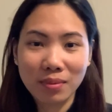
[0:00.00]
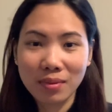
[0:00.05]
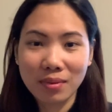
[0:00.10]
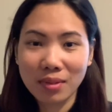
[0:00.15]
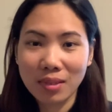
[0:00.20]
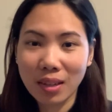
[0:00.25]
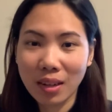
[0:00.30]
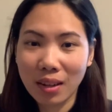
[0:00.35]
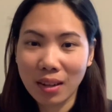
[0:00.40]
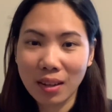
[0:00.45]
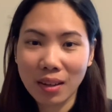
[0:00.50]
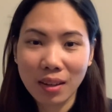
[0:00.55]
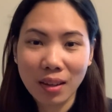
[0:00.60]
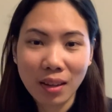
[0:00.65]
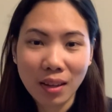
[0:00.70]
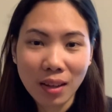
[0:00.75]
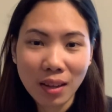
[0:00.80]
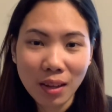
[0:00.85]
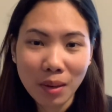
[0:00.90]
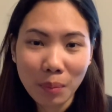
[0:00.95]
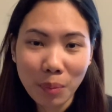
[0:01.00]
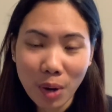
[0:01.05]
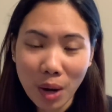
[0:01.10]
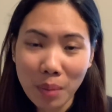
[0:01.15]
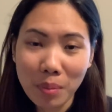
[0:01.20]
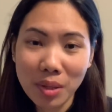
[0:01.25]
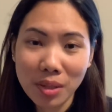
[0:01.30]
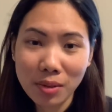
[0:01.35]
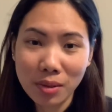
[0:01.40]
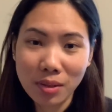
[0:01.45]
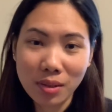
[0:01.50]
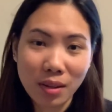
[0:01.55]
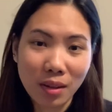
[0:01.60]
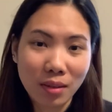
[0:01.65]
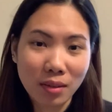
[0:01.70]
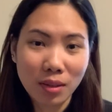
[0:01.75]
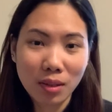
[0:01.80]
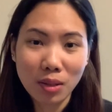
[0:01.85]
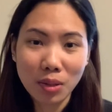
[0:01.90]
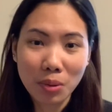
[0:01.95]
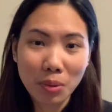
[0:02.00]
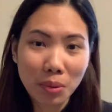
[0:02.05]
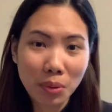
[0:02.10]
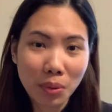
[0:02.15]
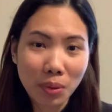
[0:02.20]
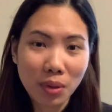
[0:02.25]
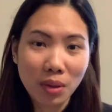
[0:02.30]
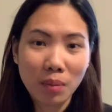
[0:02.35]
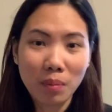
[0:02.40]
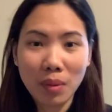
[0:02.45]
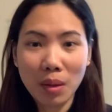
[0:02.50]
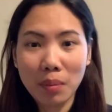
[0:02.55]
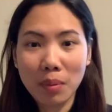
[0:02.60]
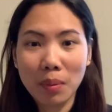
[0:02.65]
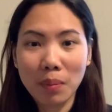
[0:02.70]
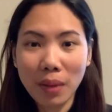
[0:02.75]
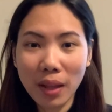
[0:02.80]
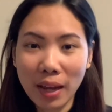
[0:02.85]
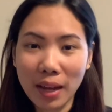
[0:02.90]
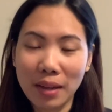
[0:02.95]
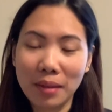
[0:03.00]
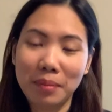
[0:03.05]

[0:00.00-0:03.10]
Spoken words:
to promise to tell the truth, blah blah blah.